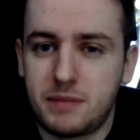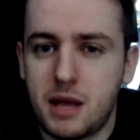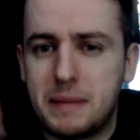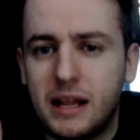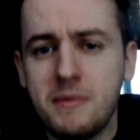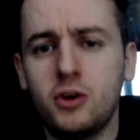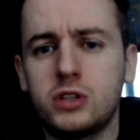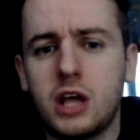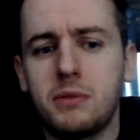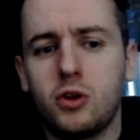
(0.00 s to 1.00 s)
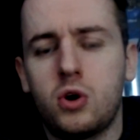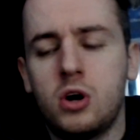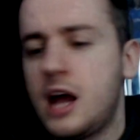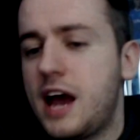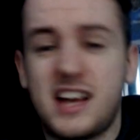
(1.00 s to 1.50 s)
it, but let me know down below,
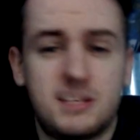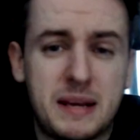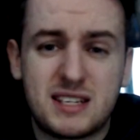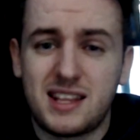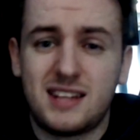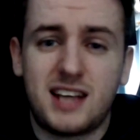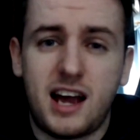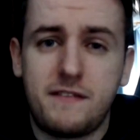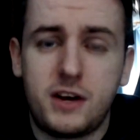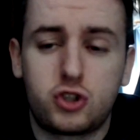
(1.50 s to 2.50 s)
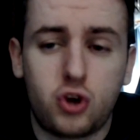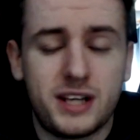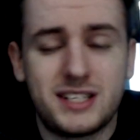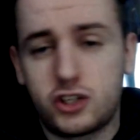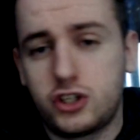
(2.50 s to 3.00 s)
and that's basically the entire video. Sorry
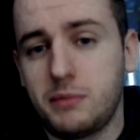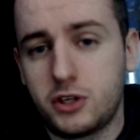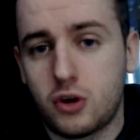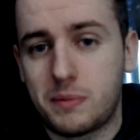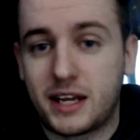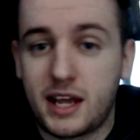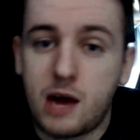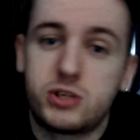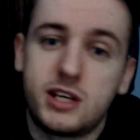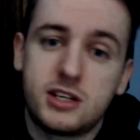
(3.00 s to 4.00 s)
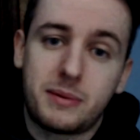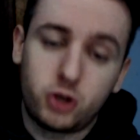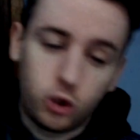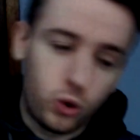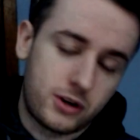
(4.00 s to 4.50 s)
it's extremely short, but again, I will see you in about
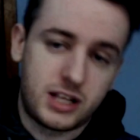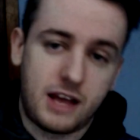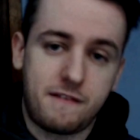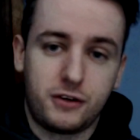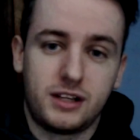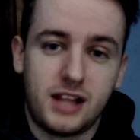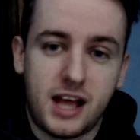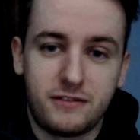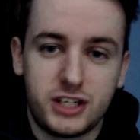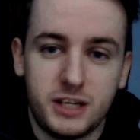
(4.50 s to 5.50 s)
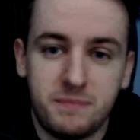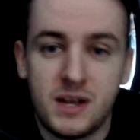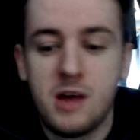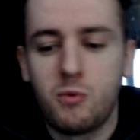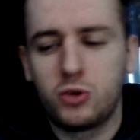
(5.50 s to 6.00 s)
two hours' time for the live stream.
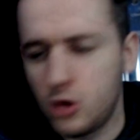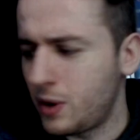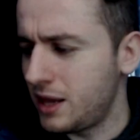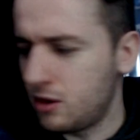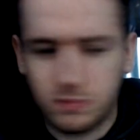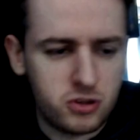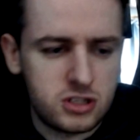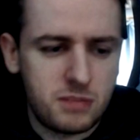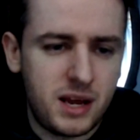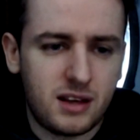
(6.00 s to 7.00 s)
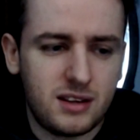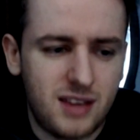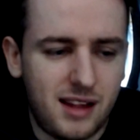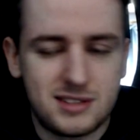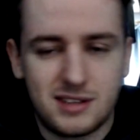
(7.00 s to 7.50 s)
We'll do a quick little sponsor break.
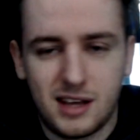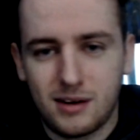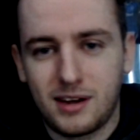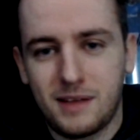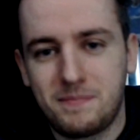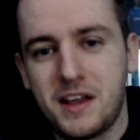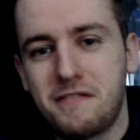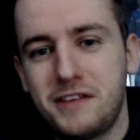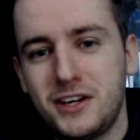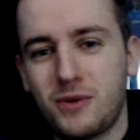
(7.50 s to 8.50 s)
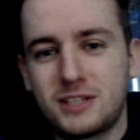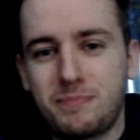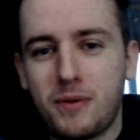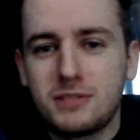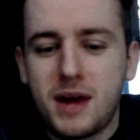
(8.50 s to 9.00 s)
Yeah, let's do it. Okay. 3, to 1,
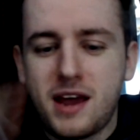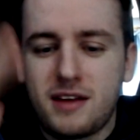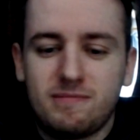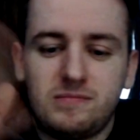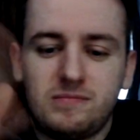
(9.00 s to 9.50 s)
sponsor break!